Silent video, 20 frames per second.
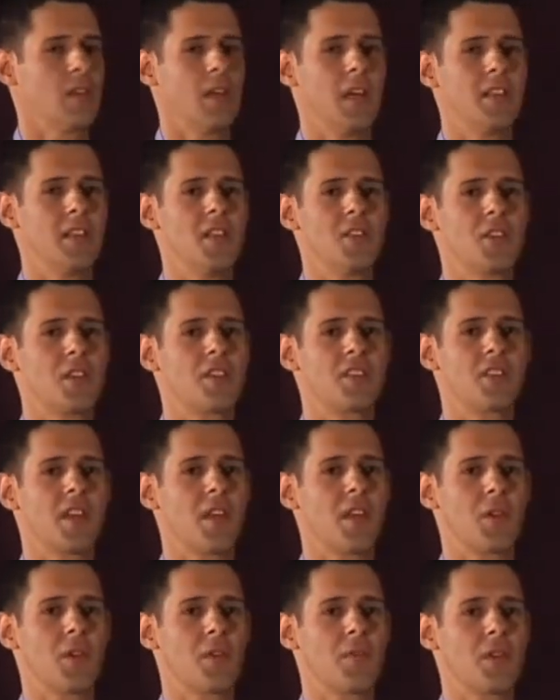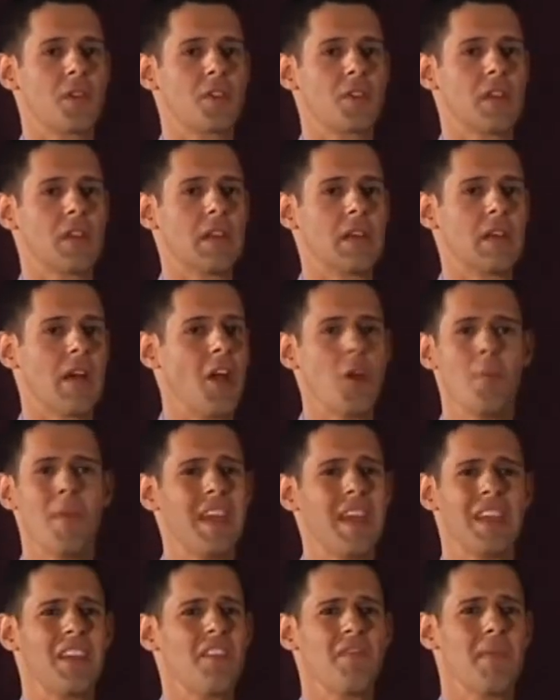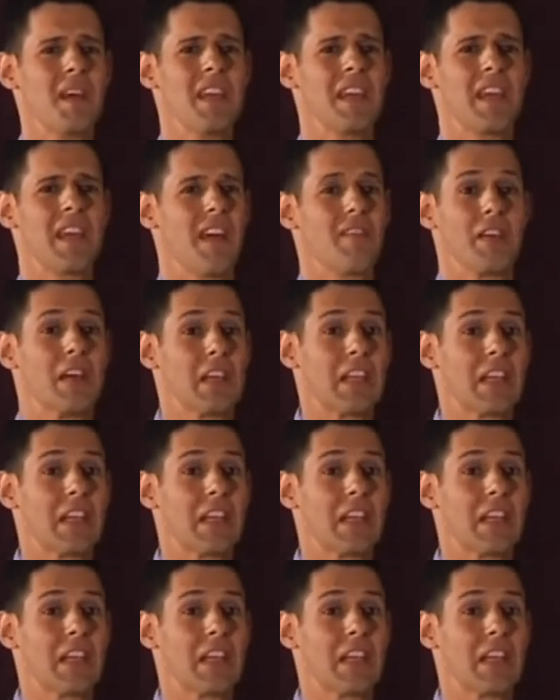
I teach at a state university. I don't make enough money to have a